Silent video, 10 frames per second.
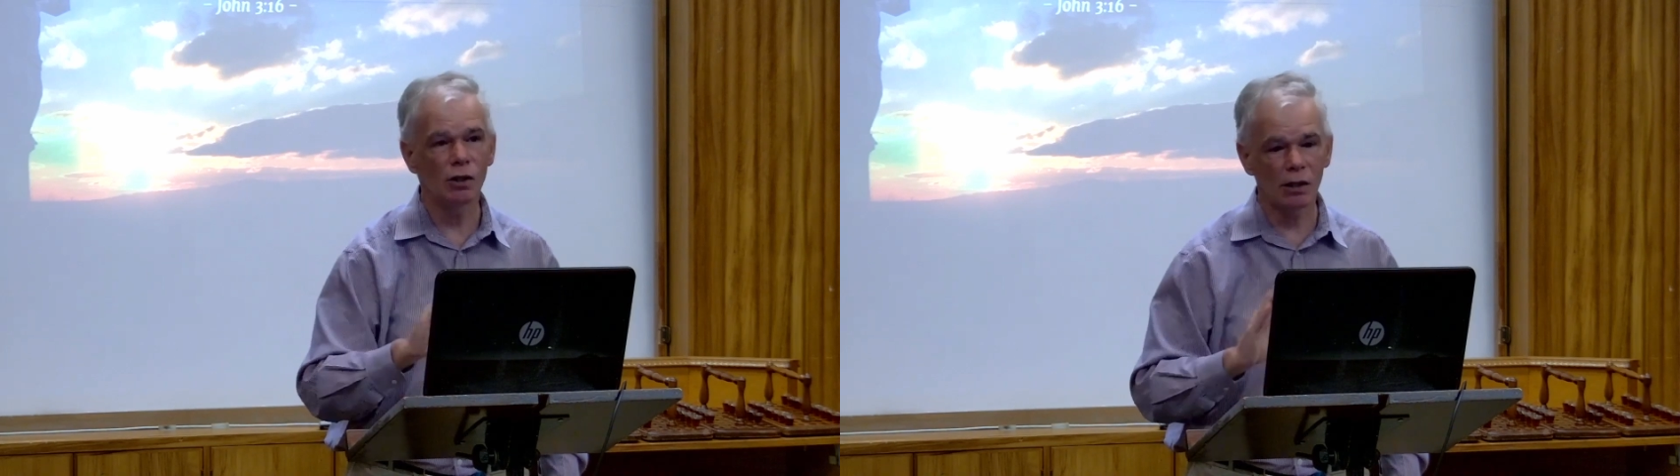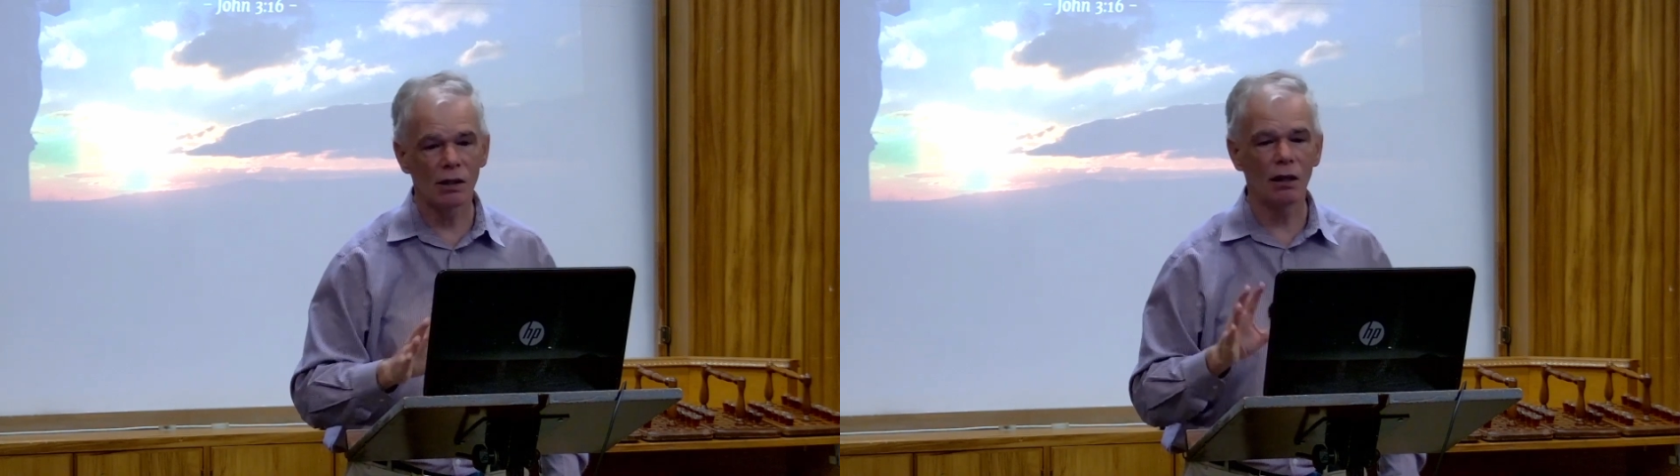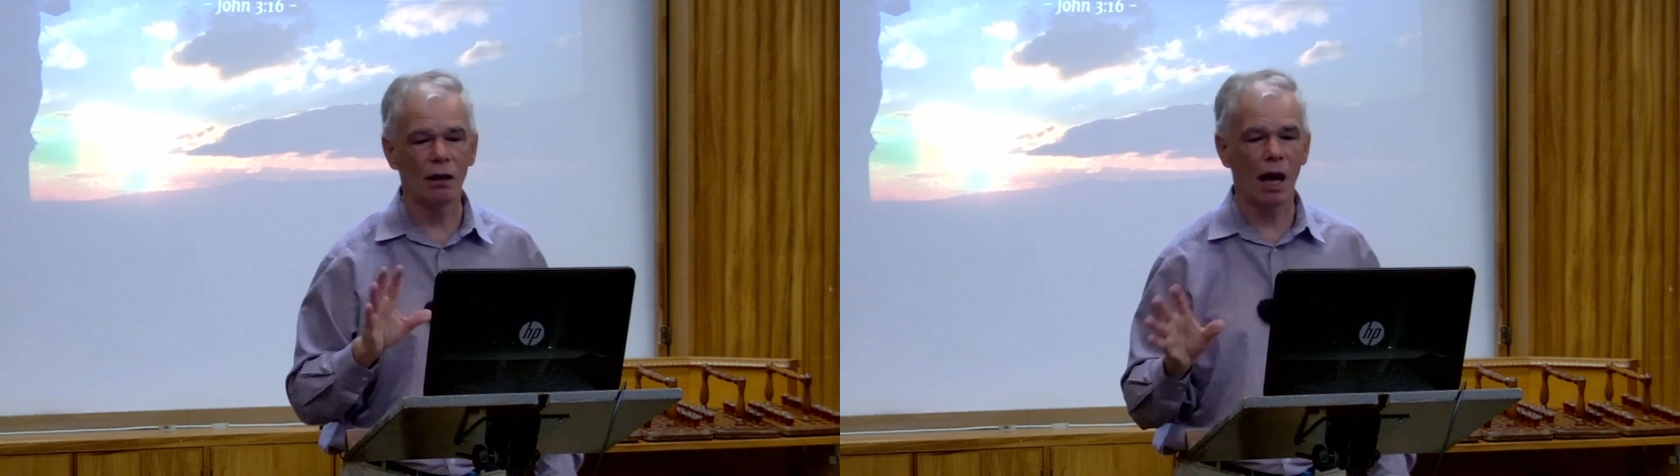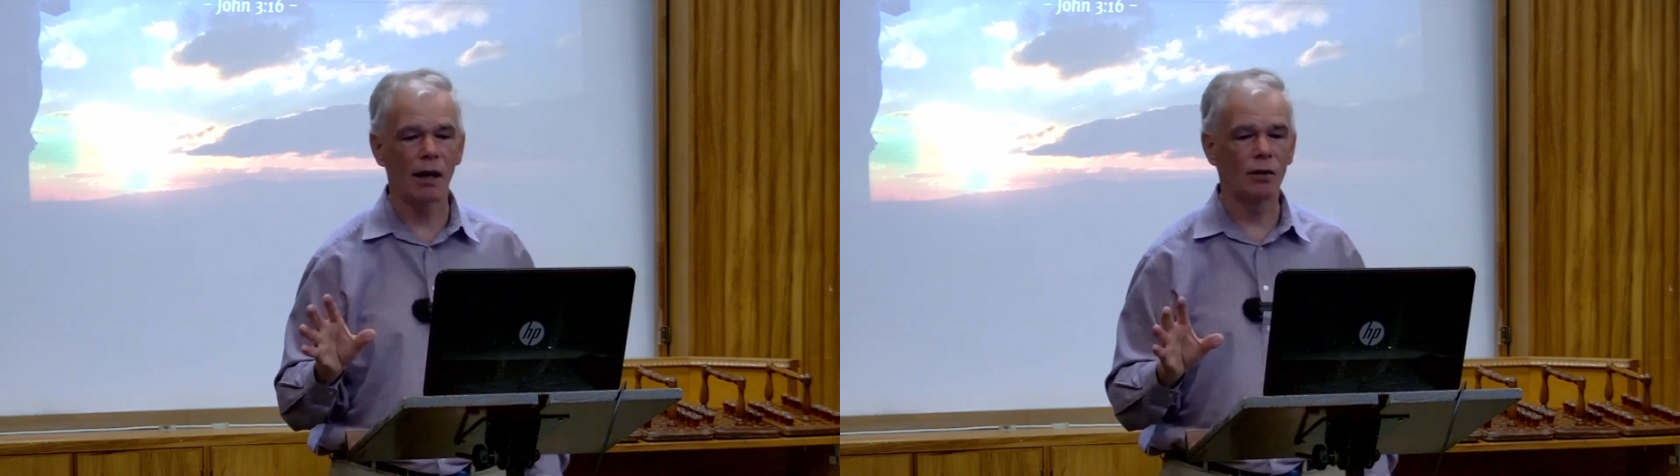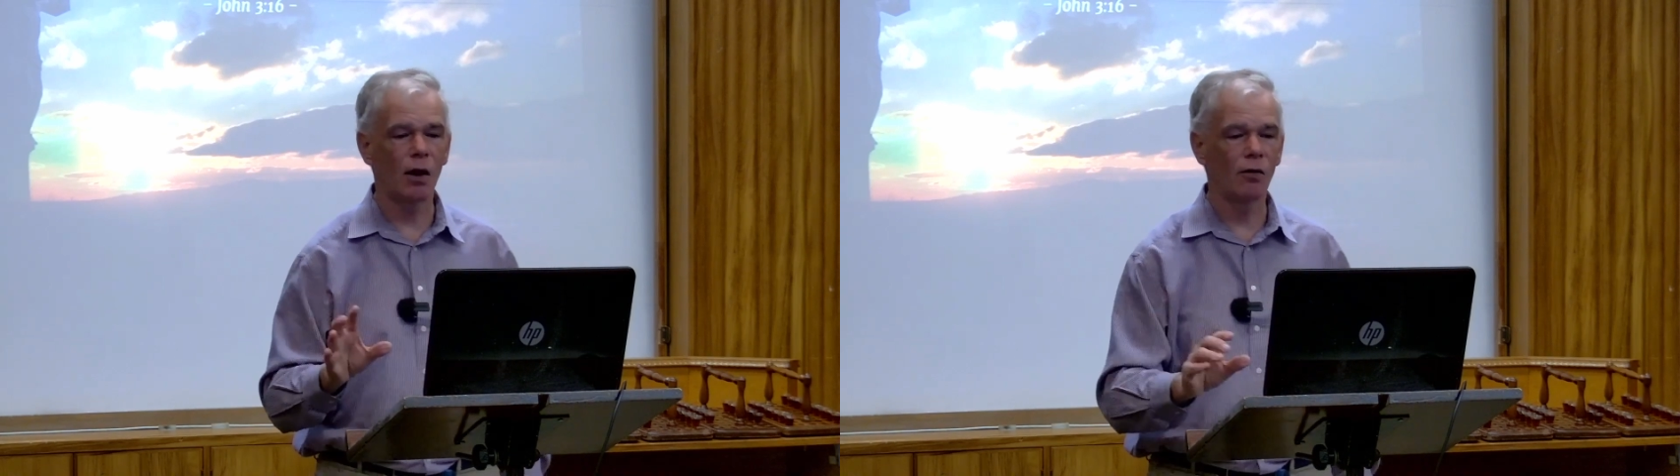still
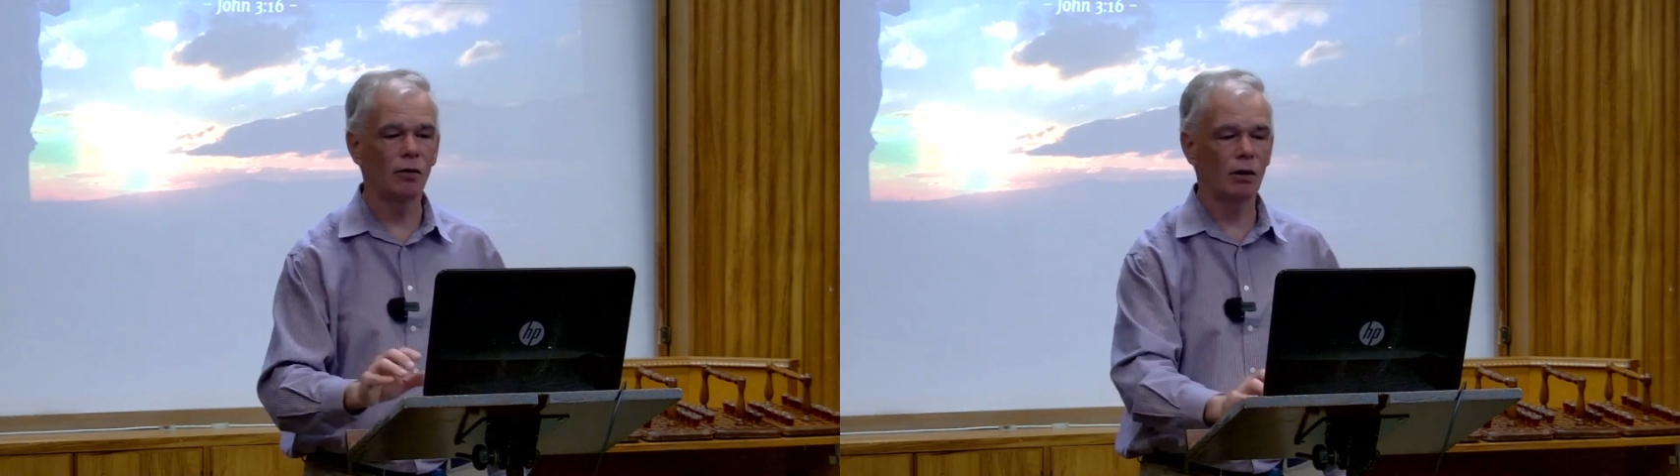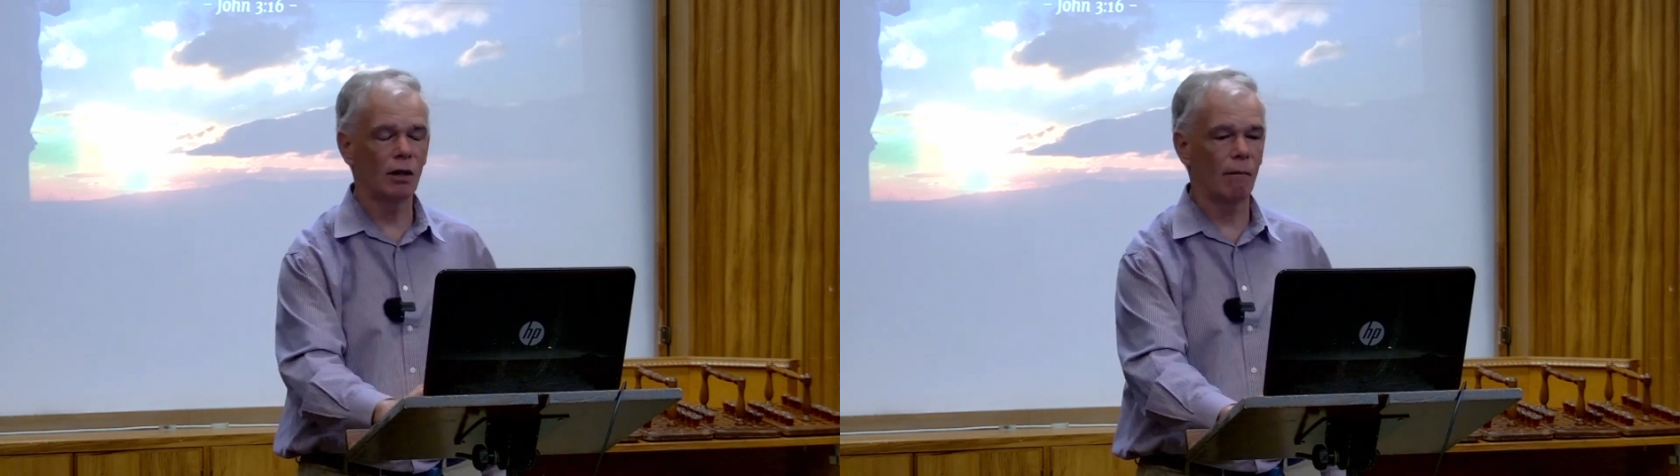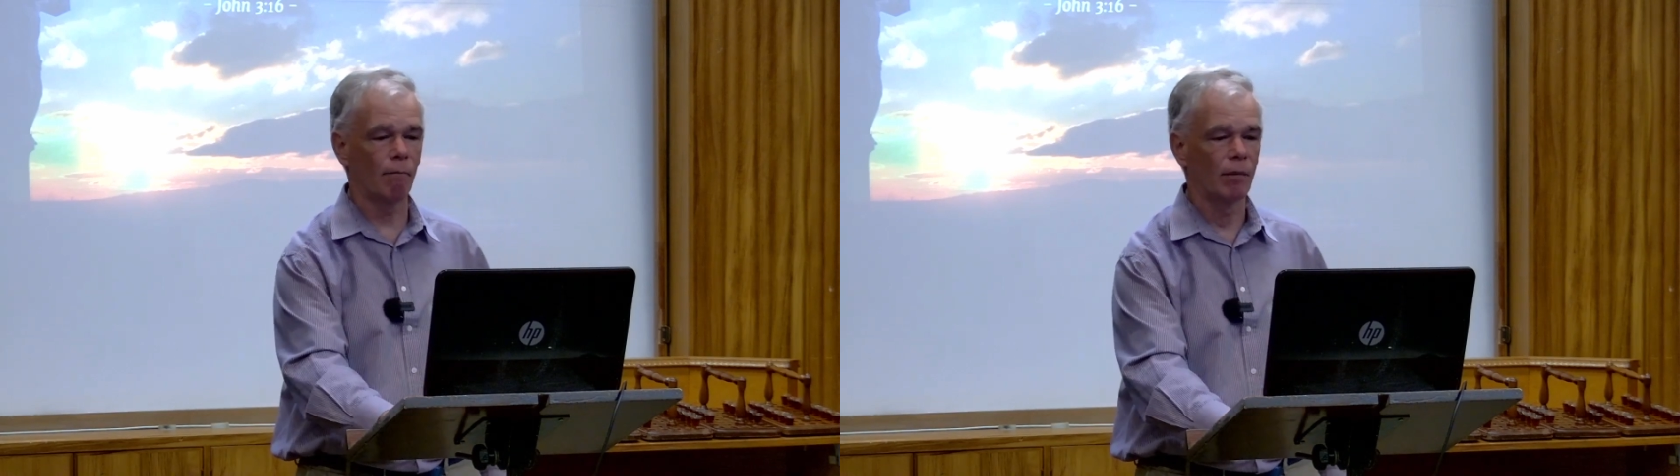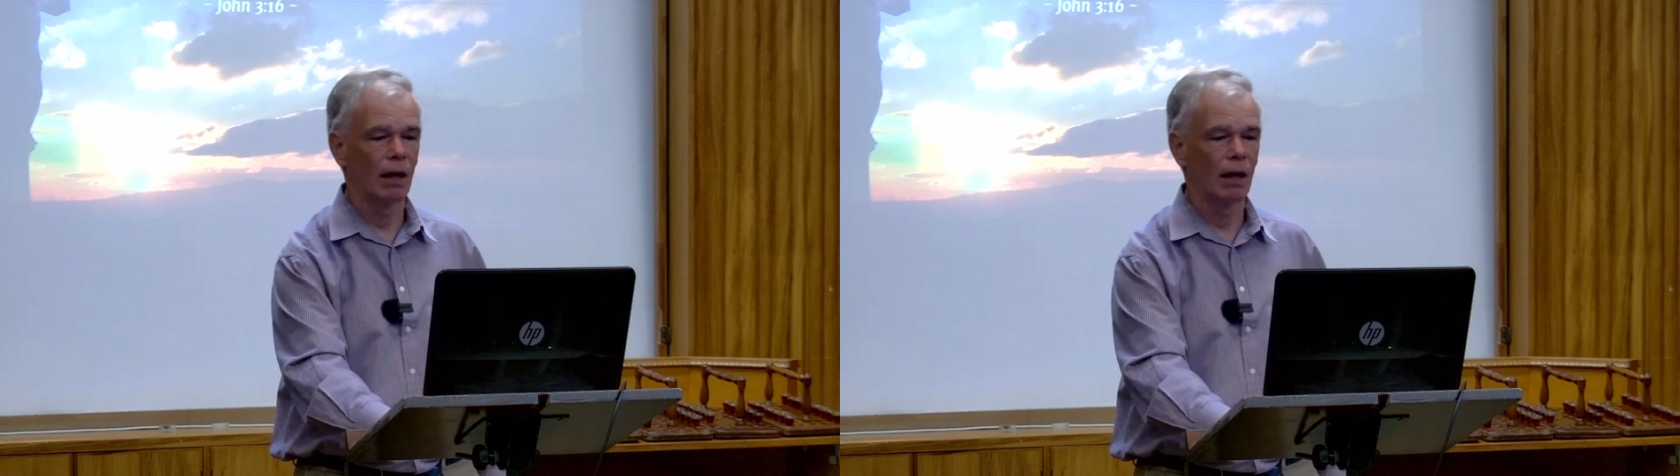unknown to them.